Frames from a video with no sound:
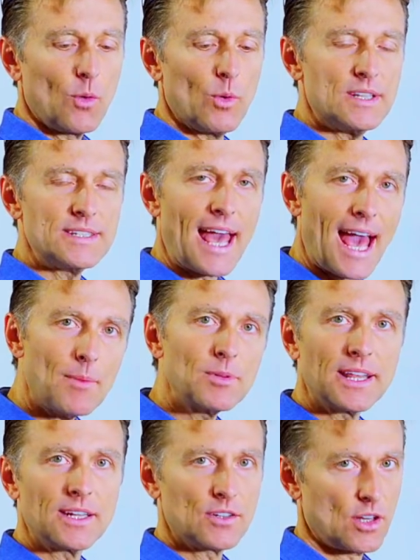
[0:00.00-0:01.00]
We
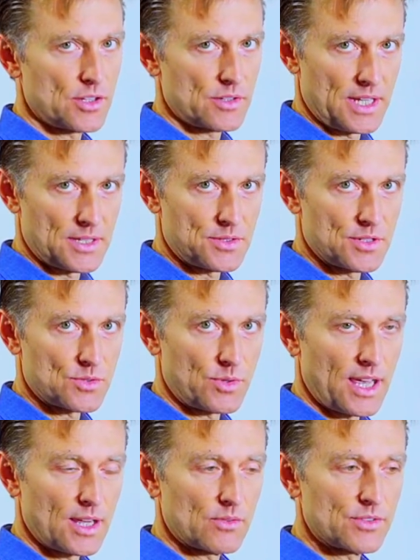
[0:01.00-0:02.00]
tabulated all your answers.
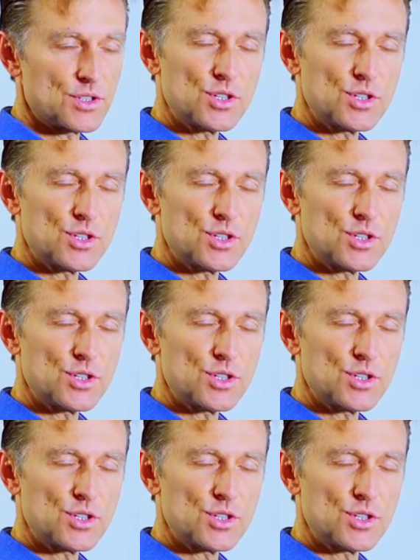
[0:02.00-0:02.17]
We had over